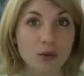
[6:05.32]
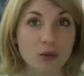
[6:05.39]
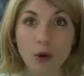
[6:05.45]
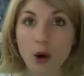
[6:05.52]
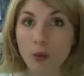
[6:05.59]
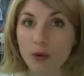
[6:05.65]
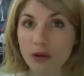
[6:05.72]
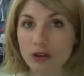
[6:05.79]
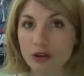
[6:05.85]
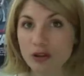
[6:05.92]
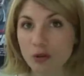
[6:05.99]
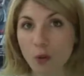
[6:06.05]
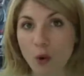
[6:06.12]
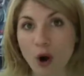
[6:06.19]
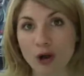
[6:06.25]
to work with and
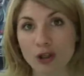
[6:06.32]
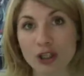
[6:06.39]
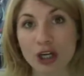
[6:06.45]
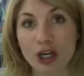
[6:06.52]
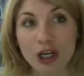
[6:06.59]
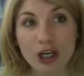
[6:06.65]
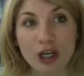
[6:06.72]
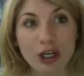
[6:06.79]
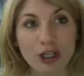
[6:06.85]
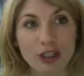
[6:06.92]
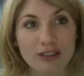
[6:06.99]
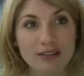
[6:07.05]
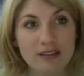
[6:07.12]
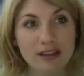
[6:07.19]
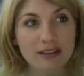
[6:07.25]
to watch,
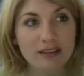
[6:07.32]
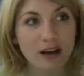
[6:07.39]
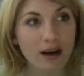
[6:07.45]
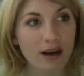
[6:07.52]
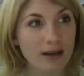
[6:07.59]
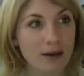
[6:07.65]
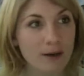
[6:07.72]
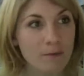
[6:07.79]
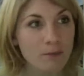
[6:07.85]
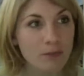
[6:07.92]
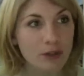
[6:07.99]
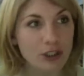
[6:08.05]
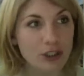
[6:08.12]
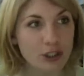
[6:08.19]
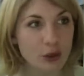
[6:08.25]
because they'd
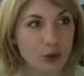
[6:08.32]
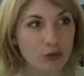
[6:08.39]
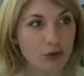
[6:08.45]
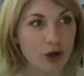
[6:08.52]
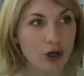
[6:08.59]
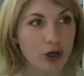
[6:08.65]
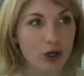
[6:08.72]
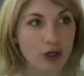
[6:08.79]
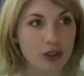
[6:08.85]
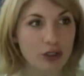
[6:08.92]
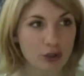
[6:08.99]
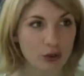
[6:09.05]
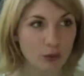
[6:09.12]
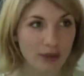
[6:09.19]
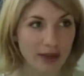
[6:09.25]
do the
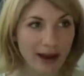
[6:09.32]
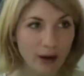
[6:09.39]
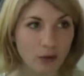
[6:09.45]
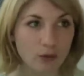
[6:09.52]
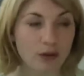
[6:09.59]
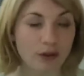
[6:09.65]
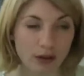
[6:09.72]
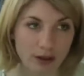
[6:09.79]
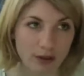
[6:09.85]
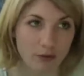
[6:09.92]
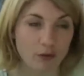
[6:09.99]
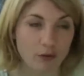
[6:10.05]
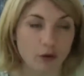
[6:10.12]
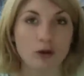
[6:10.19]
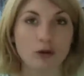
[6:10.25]
rehearsal without the
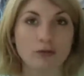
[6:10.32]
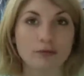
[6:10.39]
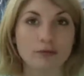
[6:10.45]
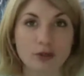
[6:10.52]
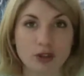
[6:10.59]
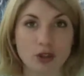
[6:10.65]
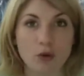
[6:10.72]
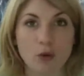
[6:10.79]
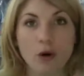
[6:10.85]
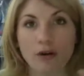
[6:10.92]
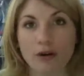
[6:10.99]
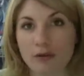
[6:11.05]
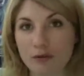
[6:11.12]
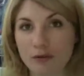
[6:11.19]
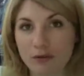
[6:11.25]
full suit on,
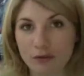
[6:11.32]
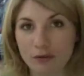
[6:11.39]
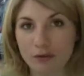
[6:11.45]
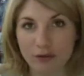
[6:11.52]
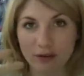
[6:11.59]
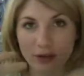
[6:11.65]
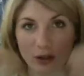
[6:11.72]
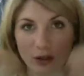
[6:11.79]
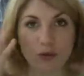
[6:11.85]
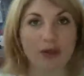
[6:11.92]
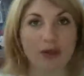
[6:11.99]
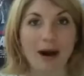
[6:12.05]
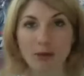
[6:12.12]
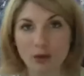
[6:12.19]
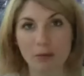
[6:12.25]
if you know,
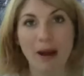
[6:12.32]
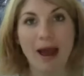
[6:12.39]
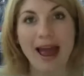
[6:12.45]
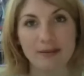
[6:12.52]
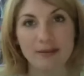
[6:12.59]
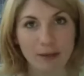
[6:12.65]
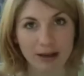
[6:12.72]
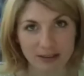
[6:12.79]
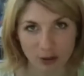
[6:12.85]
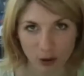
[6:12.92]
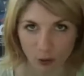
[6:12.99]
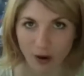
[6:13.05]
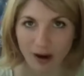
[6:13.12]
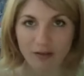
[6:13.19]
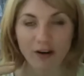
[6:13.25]
without the head mask
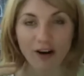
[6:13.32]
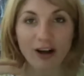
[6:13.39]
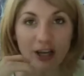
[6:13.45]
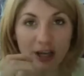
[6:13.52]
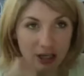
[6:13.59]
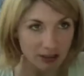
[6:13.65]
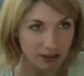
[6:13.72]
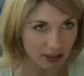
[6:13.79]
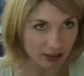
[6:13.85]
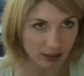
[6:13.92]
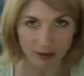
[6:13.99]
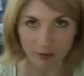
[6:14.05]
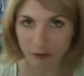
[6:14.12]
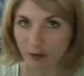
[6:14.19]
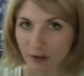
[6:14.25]
or whatever,
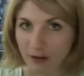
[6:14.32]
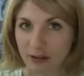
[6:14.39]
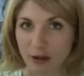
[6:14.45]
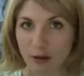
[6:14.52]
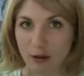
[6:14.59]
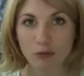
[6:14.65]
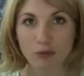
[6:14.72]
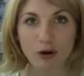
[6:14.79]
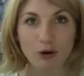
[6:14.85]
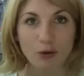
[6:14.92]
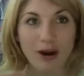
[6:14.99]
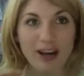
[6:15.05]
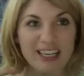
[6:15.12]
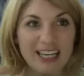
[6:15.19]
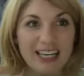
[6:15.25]
to feel it
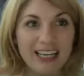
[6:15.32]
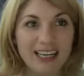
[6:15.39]
through. And